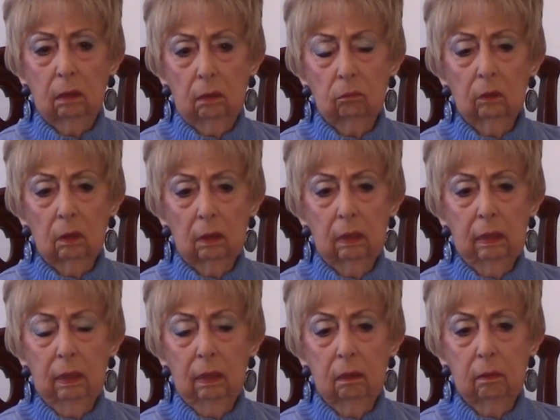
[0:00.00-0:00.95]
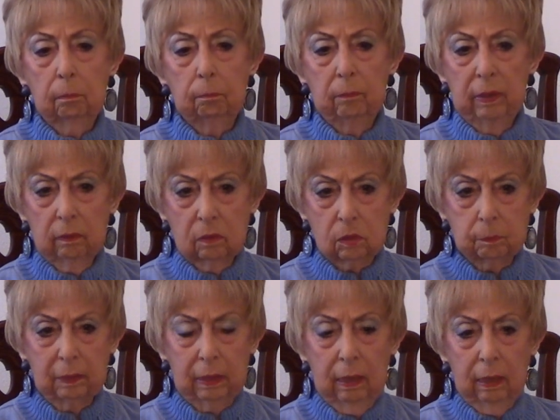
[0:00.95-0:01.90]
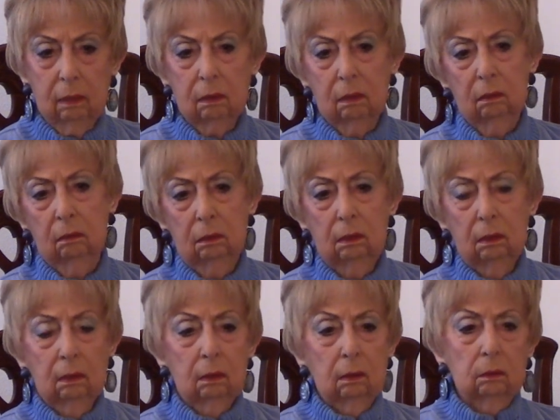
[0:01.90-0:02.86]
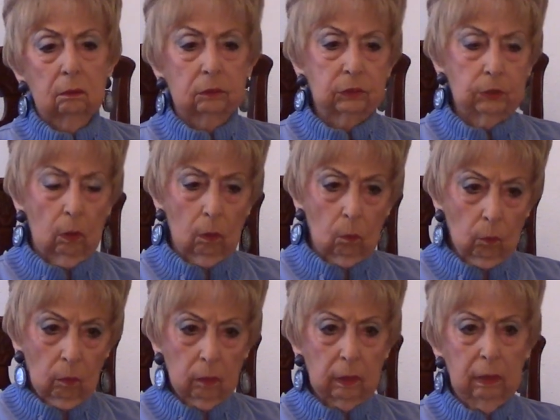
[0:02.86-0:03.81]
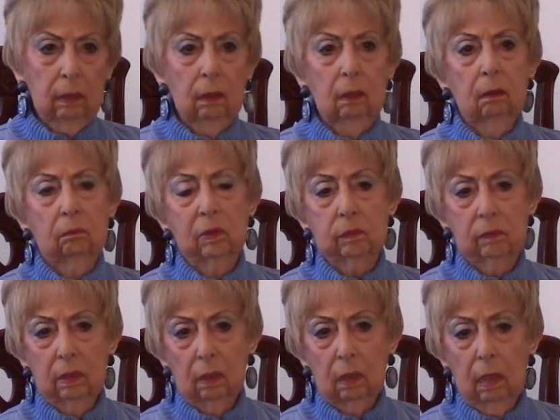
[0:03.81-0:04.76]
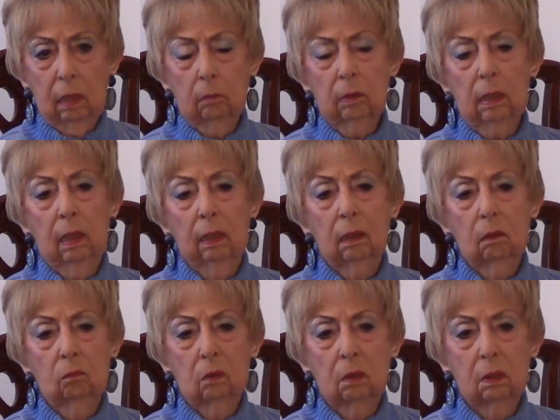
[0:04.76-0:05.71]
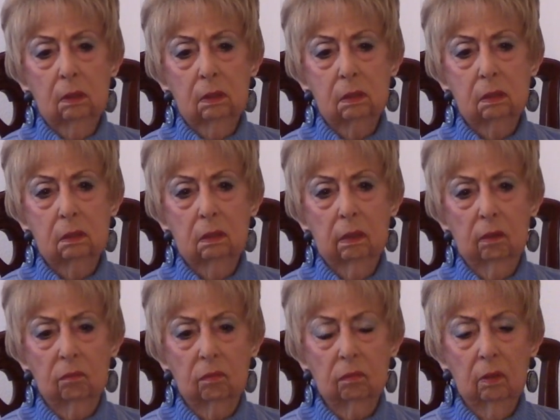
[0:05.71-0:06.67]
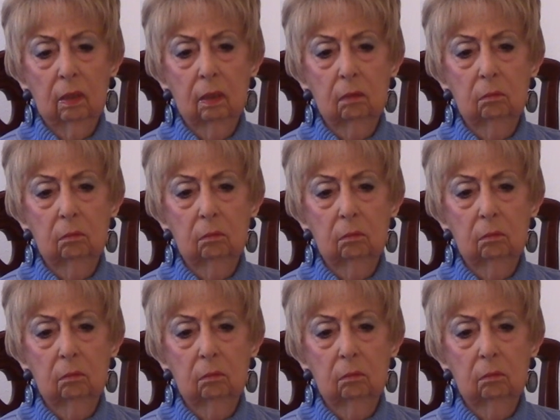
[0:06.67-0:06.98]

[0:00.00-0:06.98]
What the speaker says: It really did. The mothers began to start working with the economy like it was and everything.